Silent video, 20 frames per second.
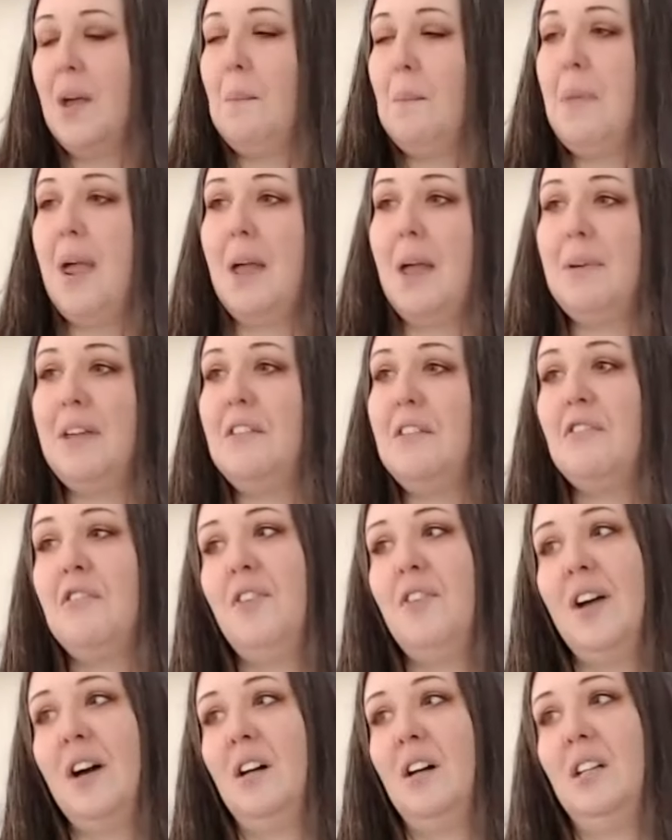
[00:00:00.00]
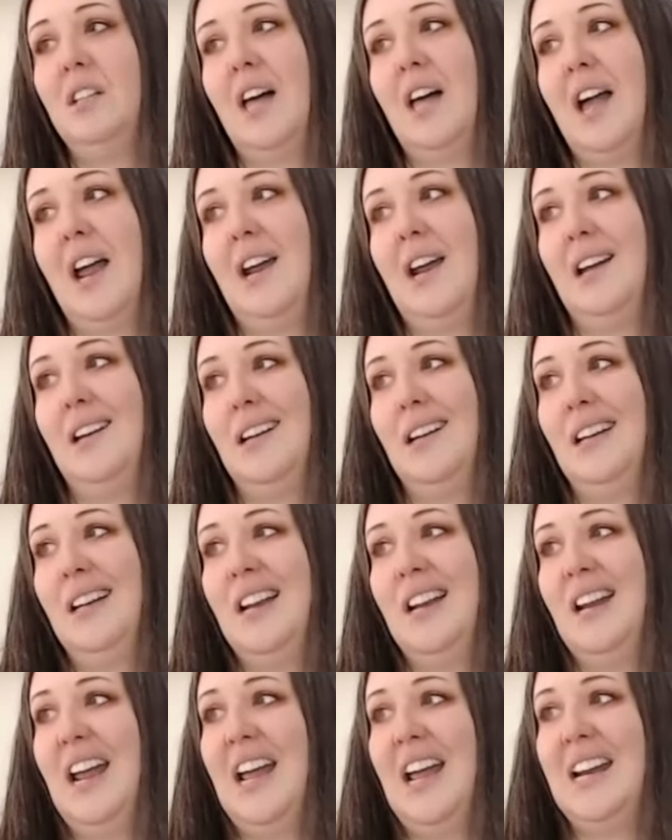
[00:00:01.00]
Maybe fill like
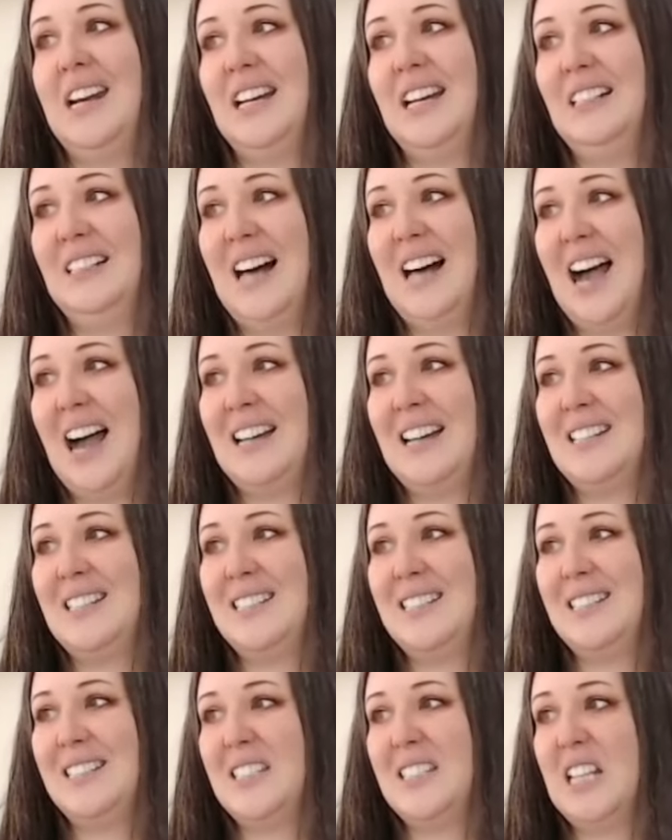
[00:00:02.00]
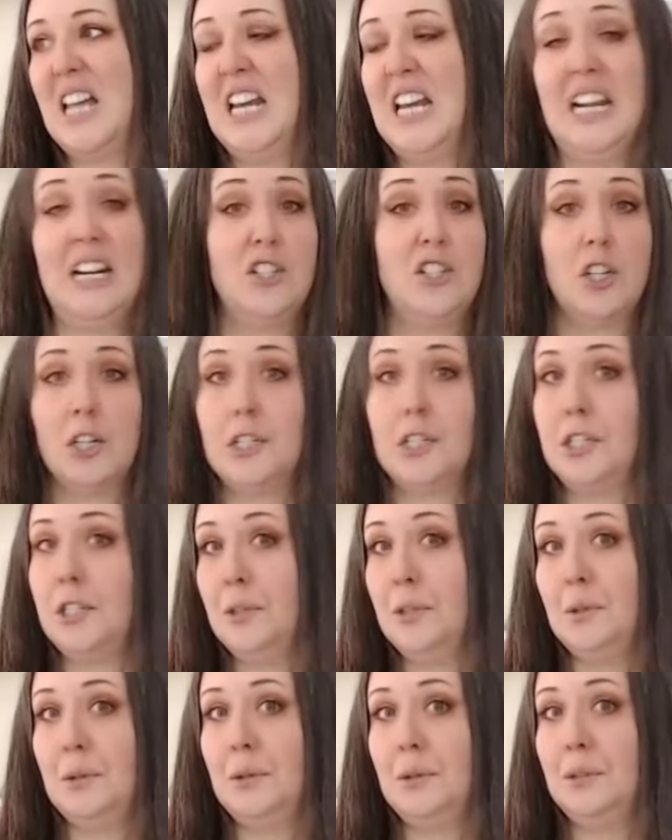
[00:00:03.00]
in a glass an inch or
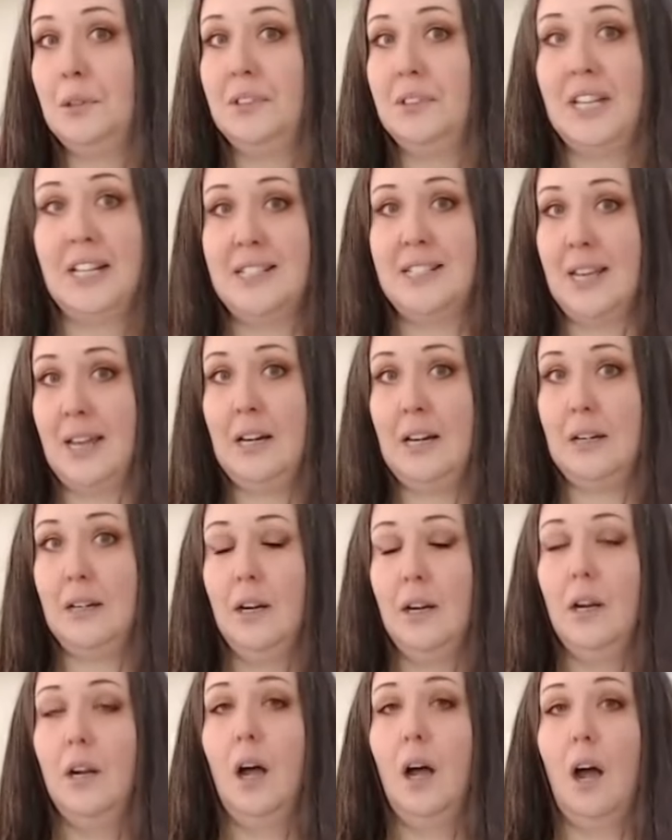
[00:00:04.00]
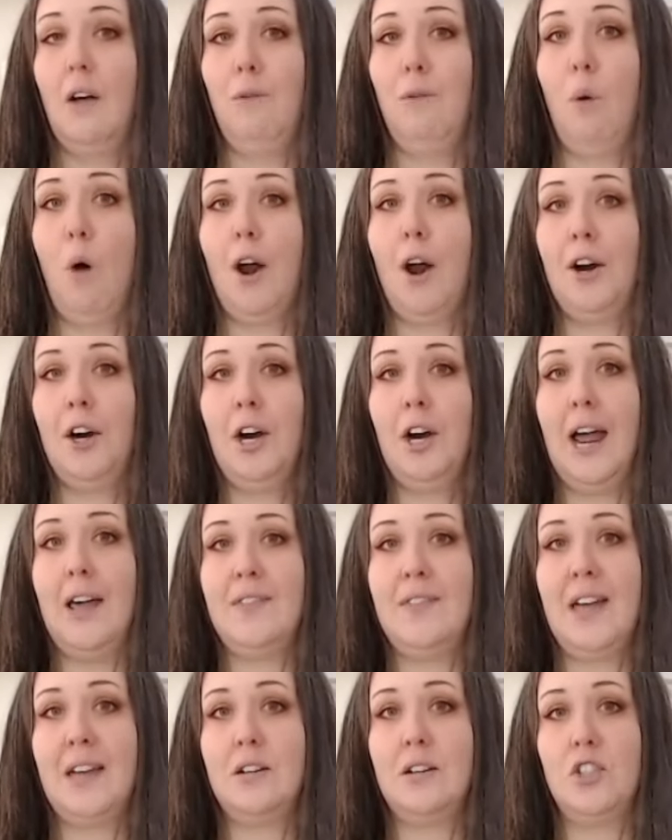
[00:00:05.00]
two, that's it, of water,
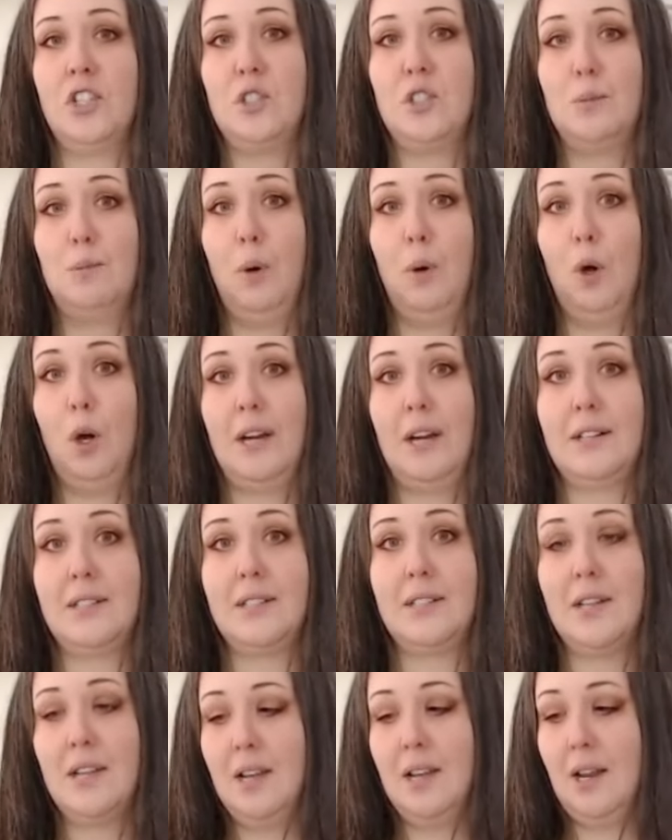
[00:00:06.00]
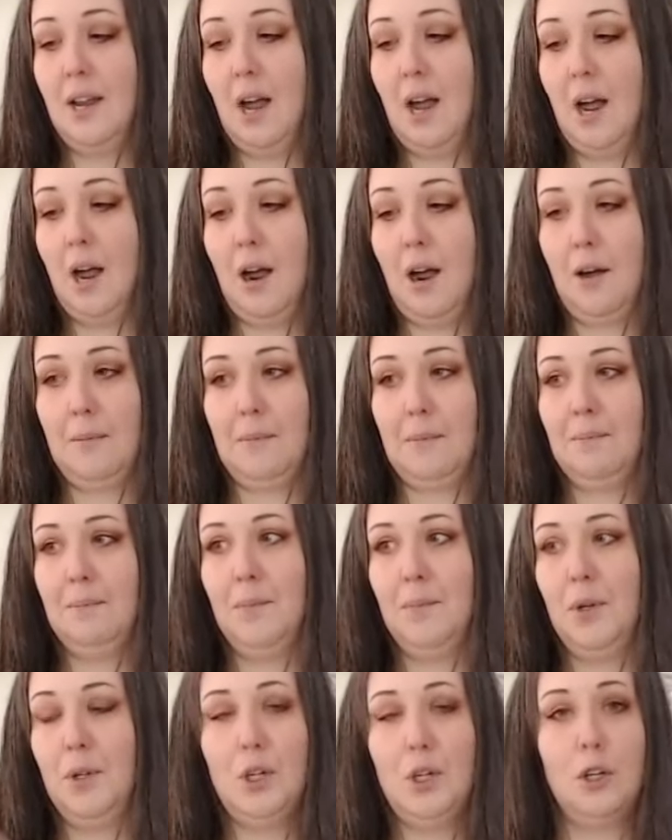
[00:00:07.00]
and then just put
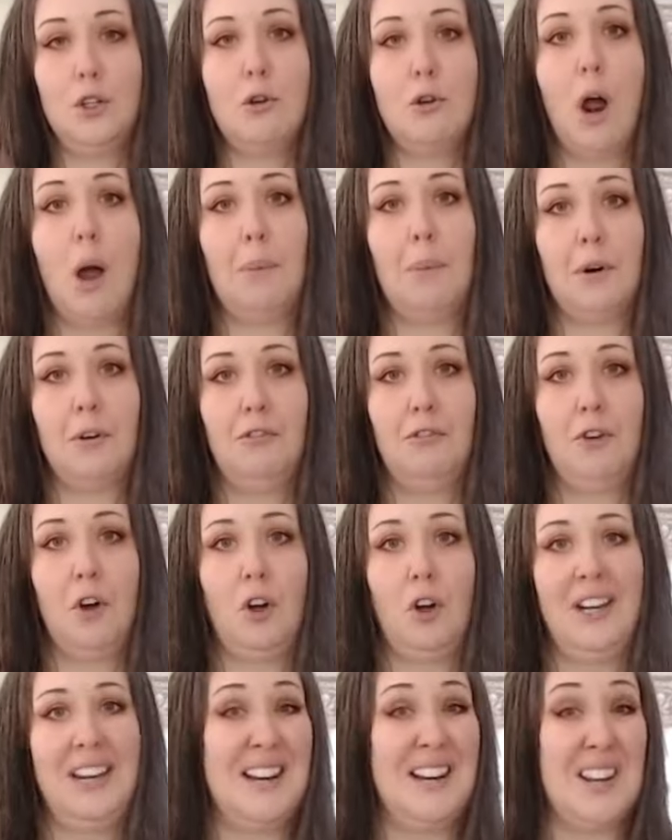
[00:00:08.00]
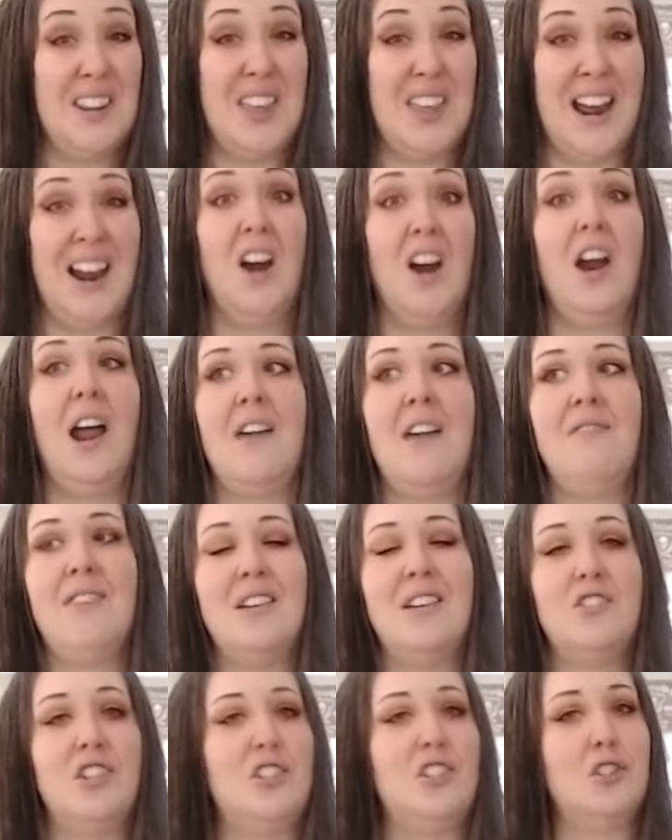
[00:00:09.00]
your dropper full in there and
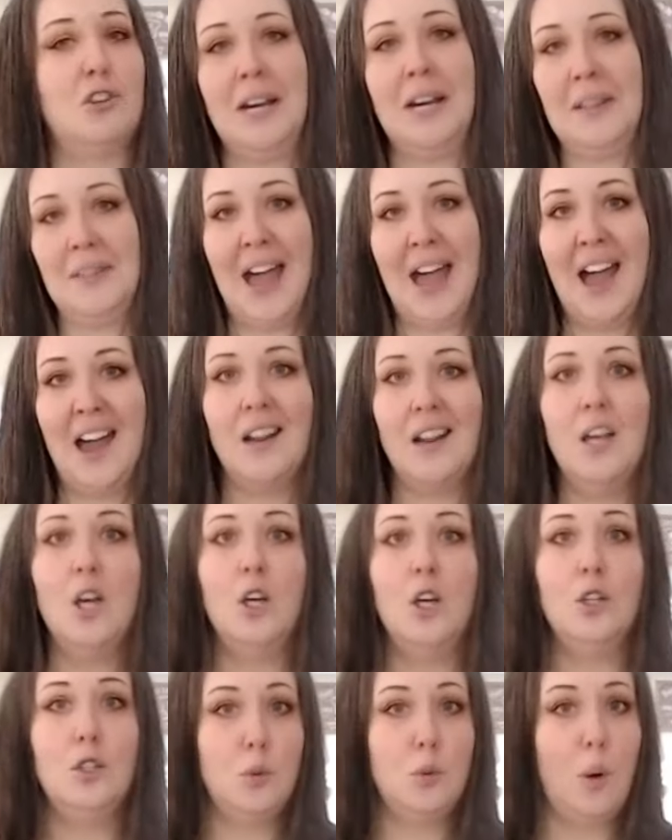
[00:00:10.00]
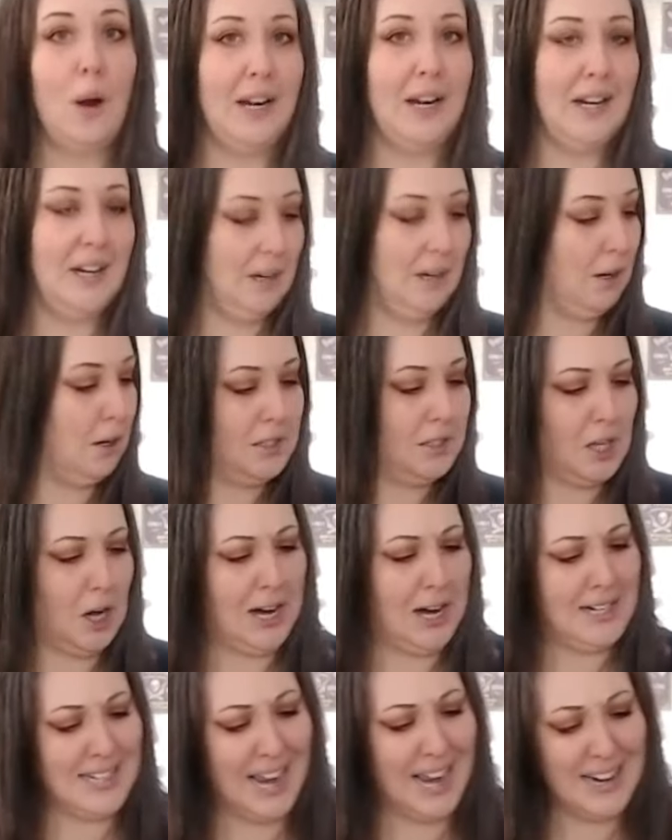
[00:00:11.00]
then just drink that 10
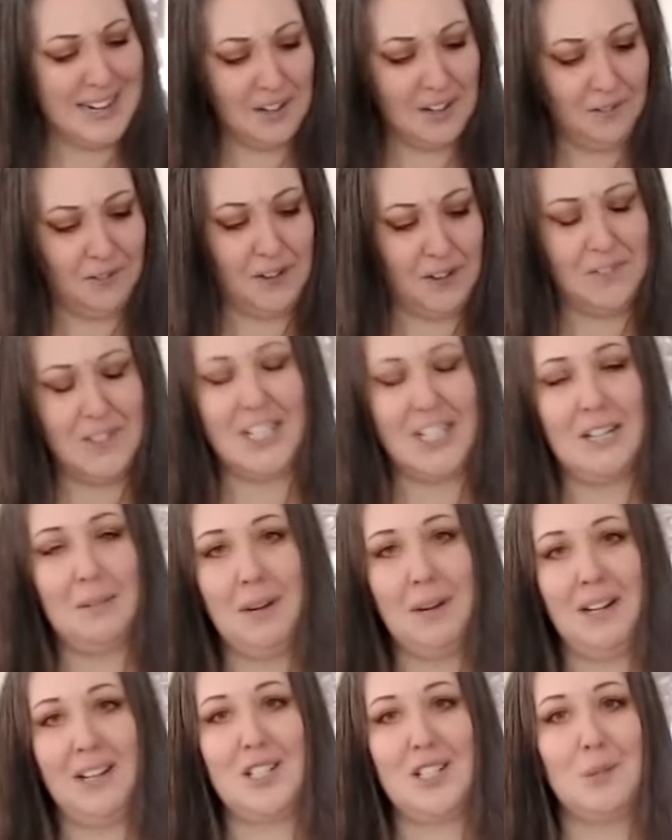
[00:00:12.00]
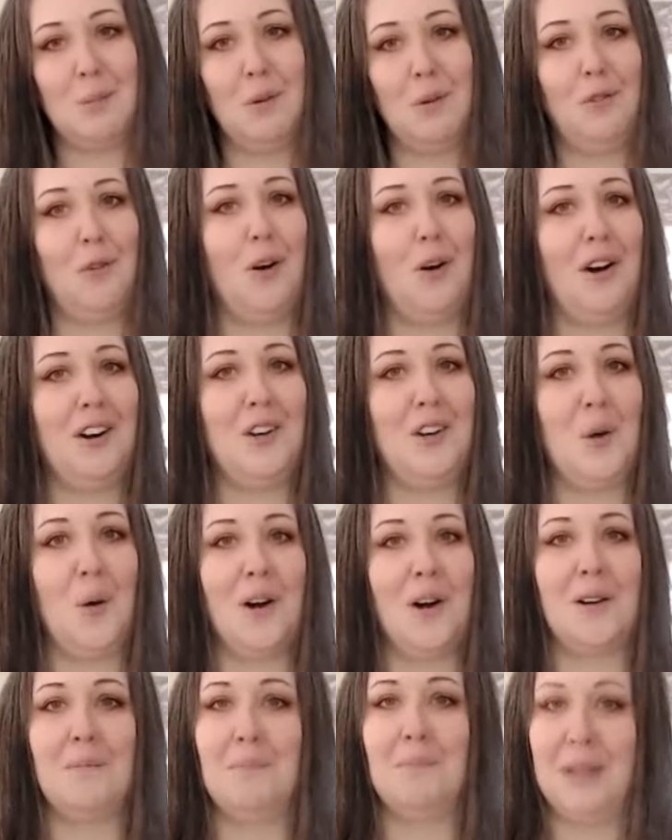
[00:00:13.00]
to 15 minutes before
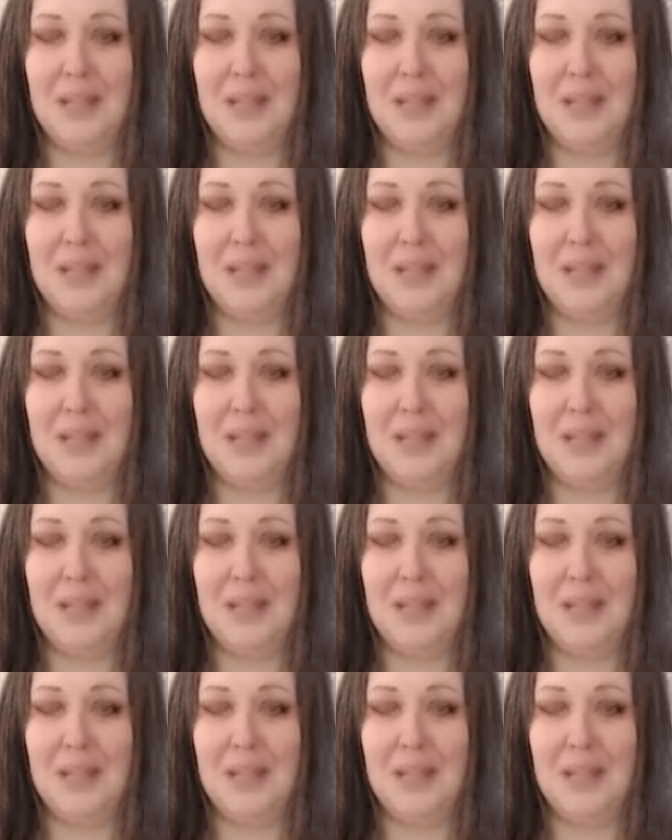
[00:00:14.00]
your